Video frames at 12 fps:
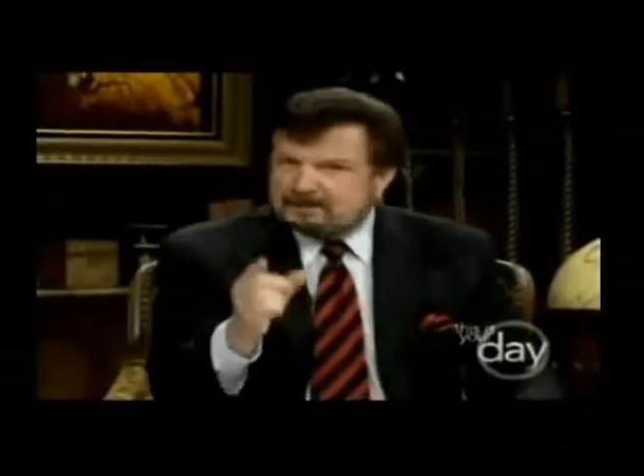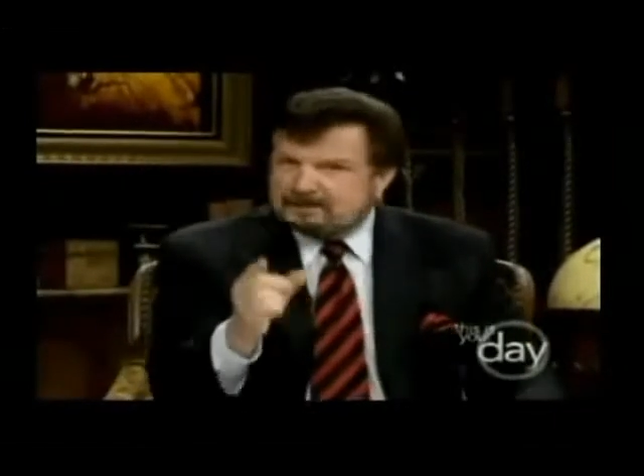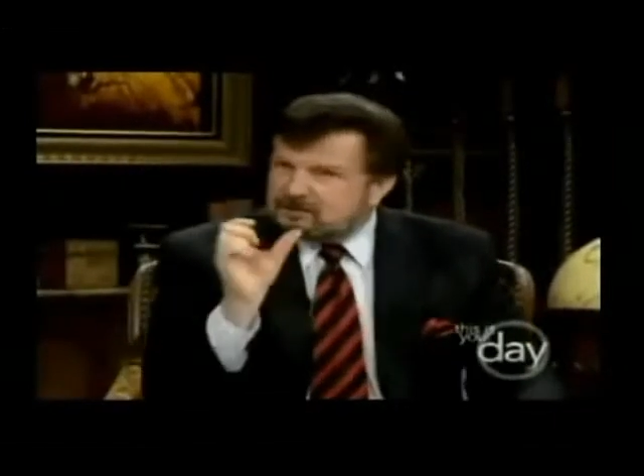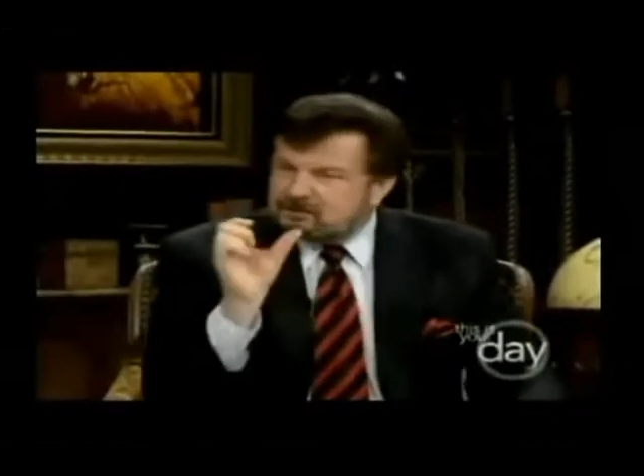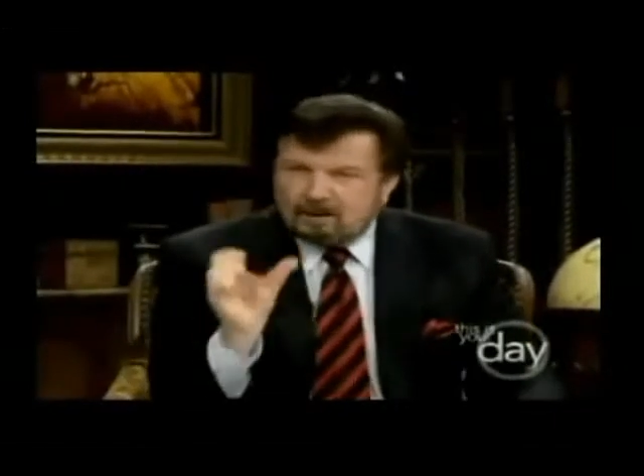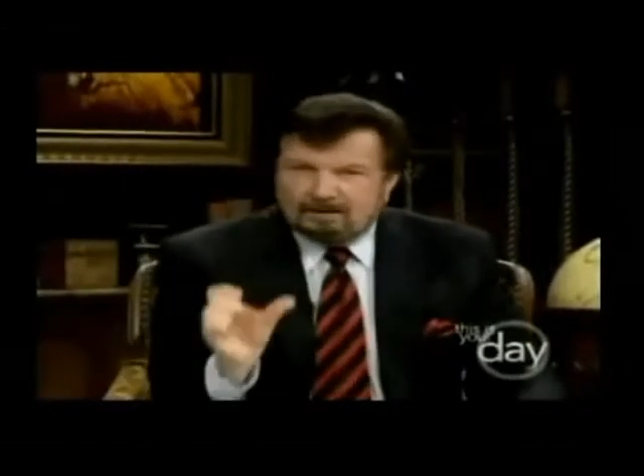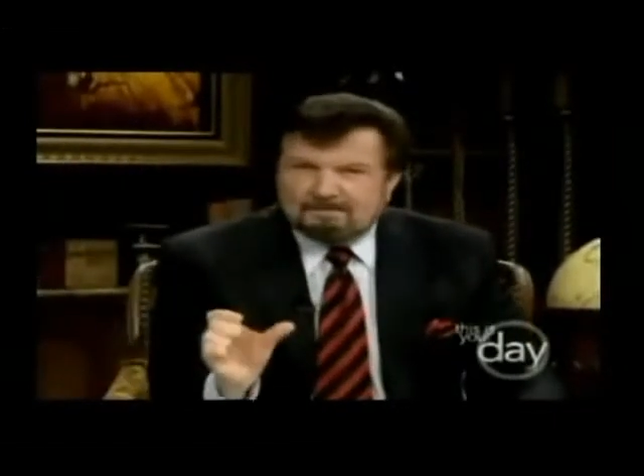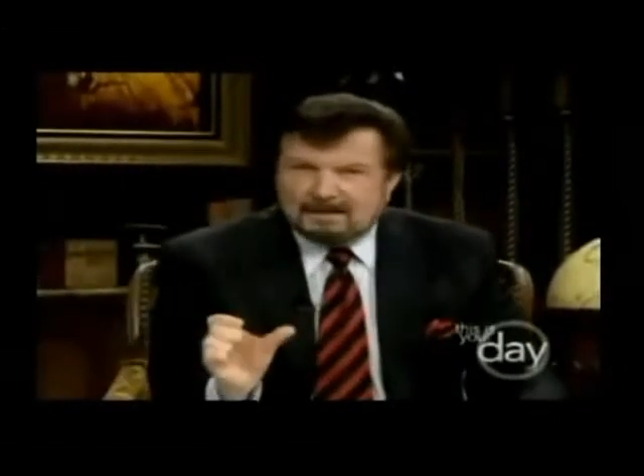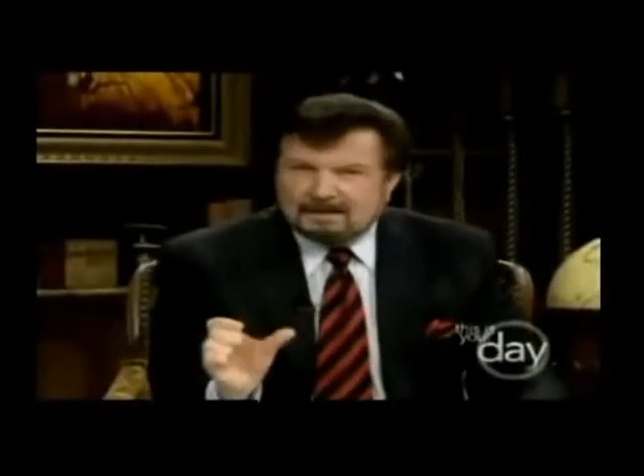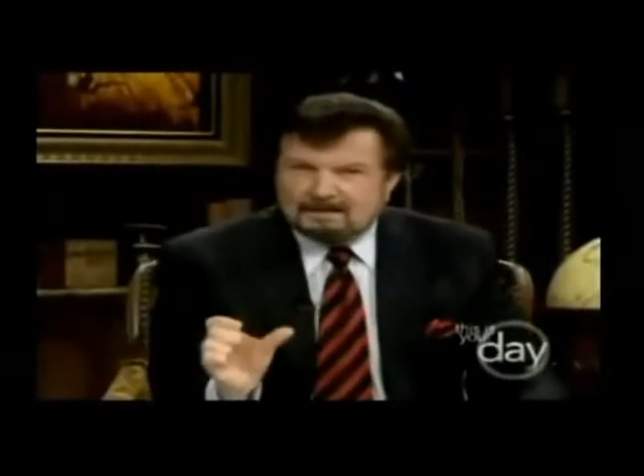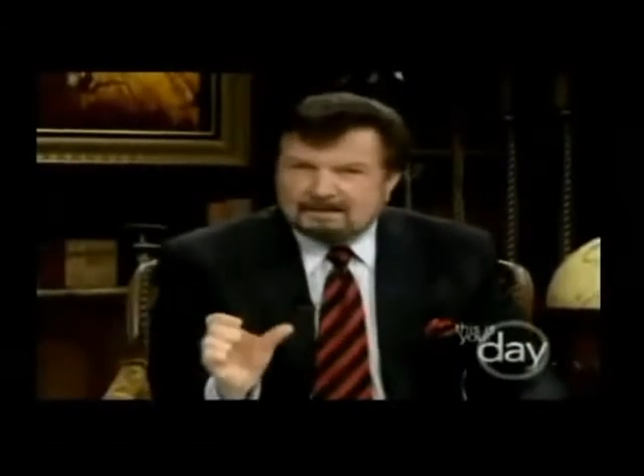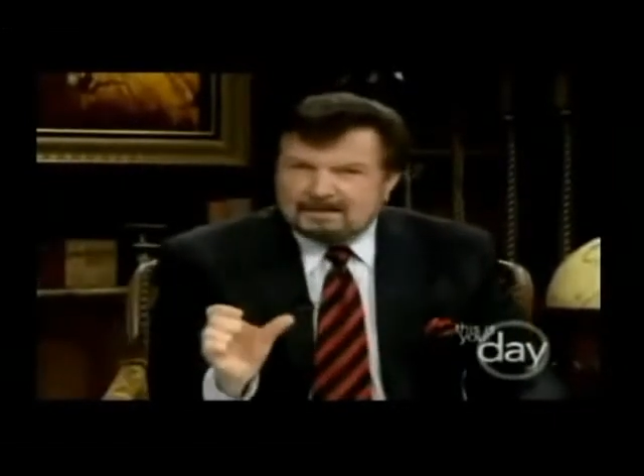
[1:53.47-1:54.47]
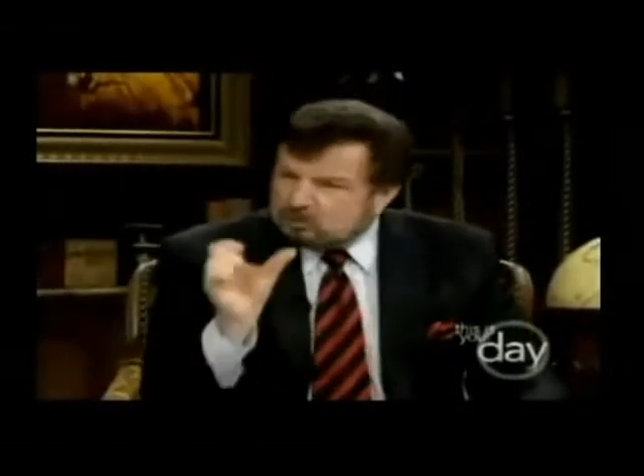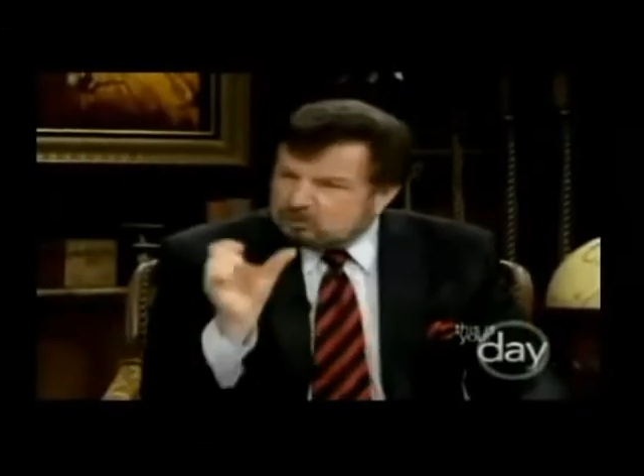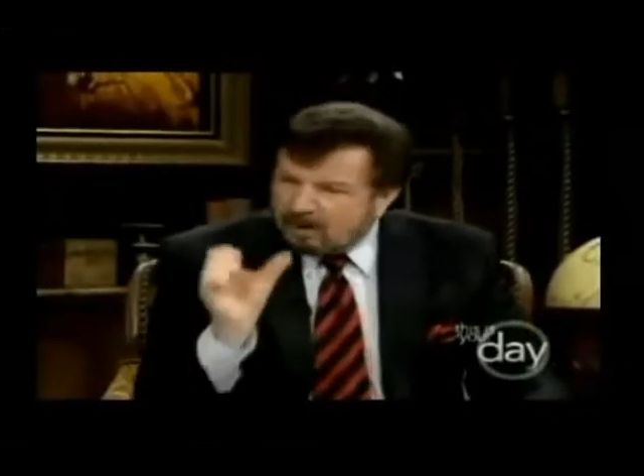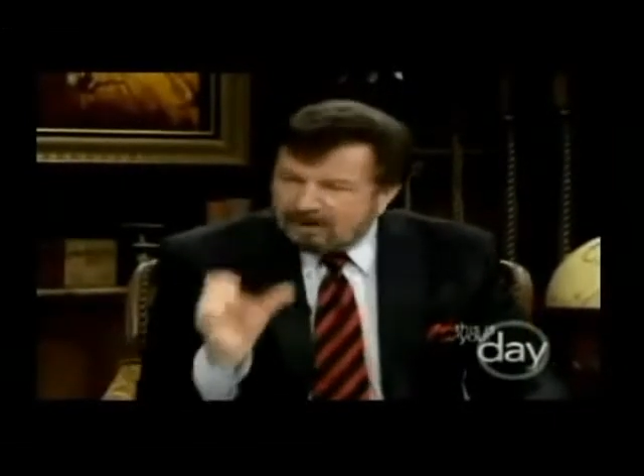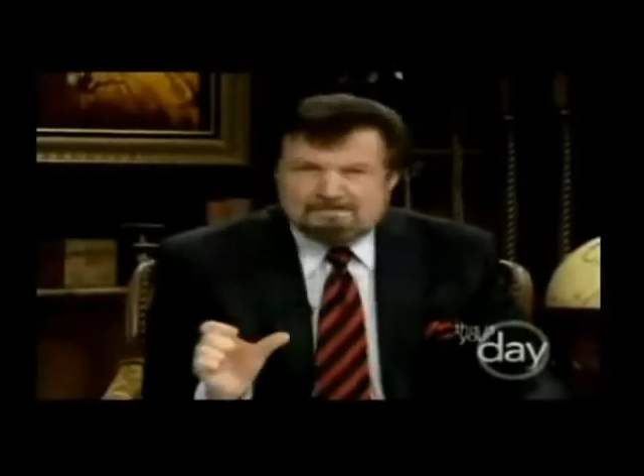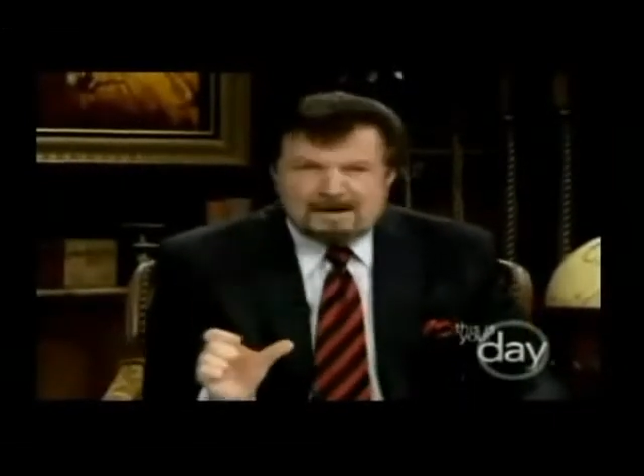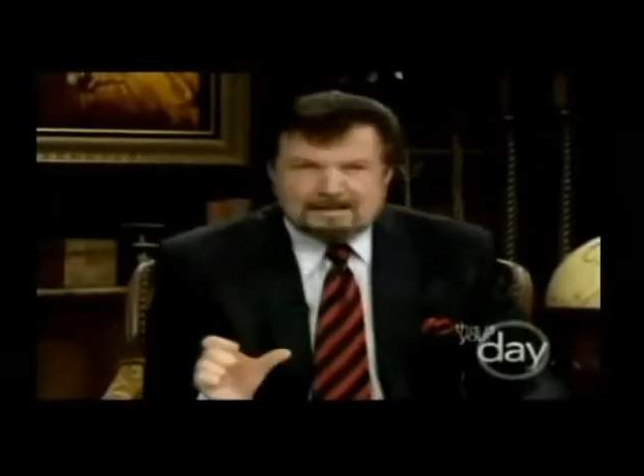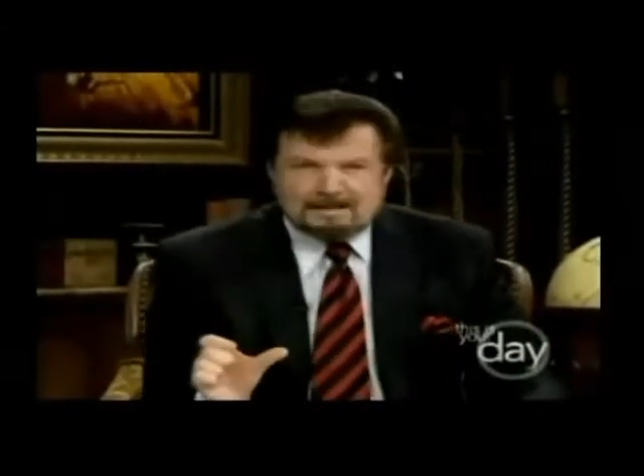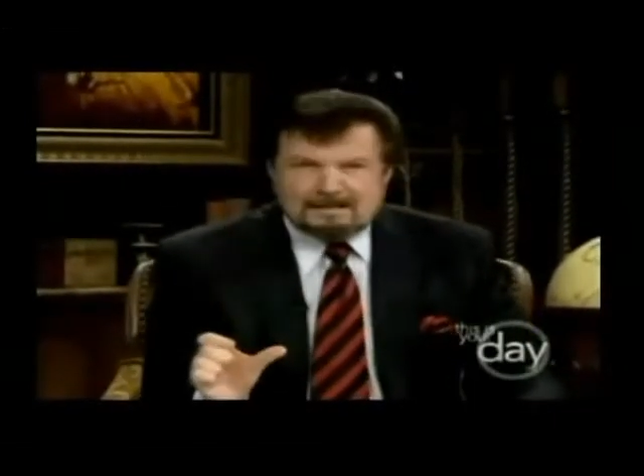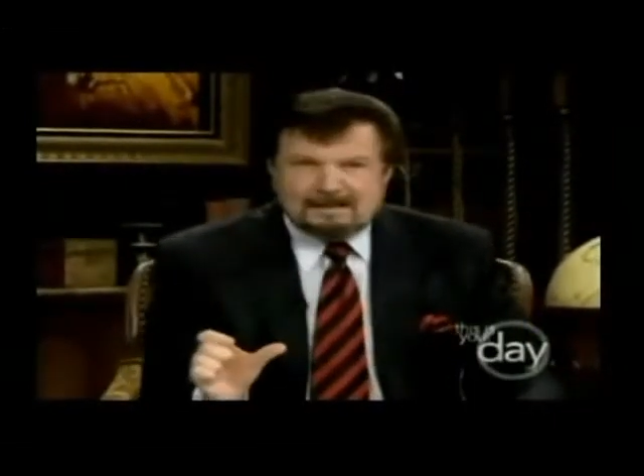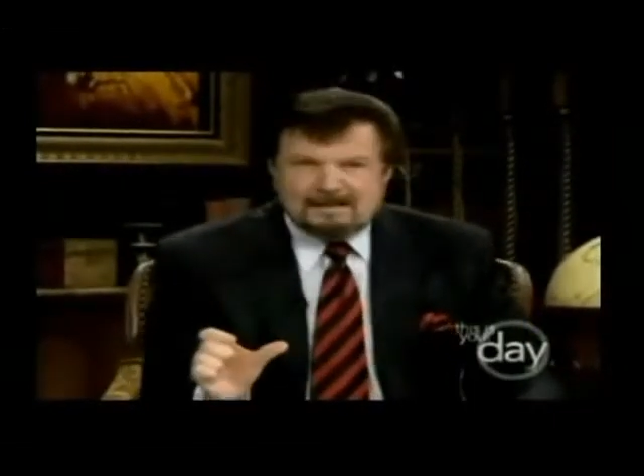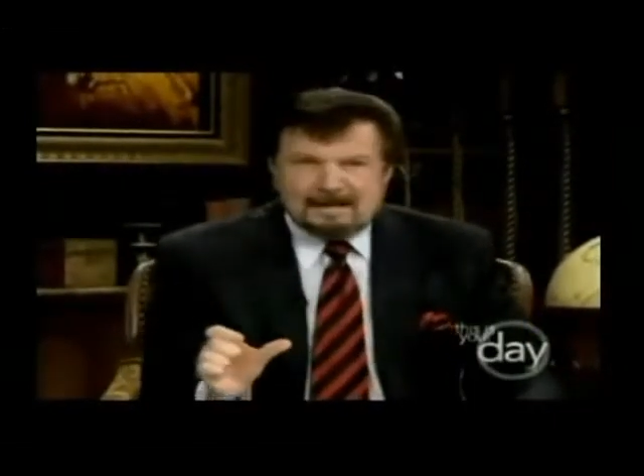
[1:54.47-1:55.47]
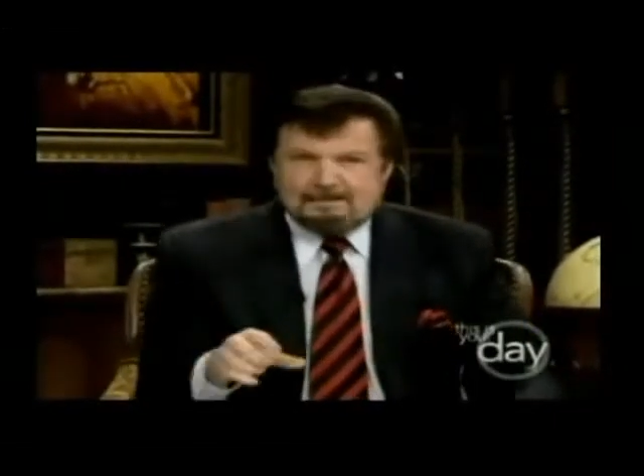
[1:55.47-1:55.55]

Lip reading: This is 12 months. 12 months.